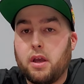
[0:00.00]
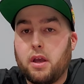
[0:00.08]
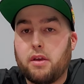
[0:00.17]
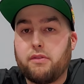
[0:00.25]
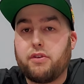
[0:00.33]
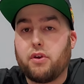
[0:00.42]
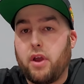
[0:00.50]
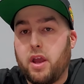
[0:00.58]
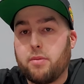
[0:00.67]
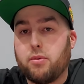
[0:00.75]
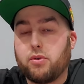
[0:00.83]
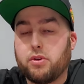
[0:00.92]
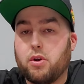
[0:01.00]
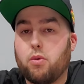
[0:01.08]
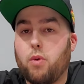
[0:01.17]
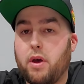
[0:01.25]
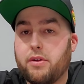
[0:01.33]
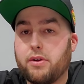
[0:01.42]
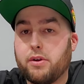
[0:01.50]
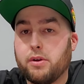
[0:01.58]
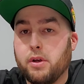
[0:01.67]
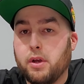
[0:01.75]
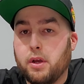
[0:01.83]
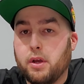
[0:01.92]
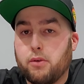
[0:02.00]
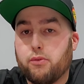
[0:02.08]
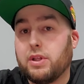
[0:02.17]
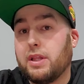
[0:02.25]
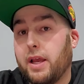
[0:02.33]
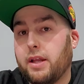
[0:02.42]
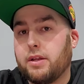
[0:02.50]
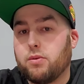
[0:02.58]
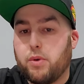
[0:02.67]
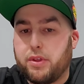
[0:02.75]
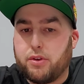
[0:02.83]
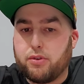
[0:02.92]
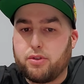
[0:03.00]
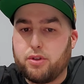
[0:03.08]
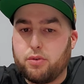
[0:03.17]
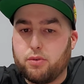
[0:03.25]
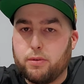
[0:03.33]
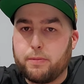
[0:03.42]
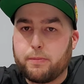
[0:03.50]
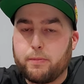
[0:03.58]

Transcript: if you're able, you know, weather related with your tune.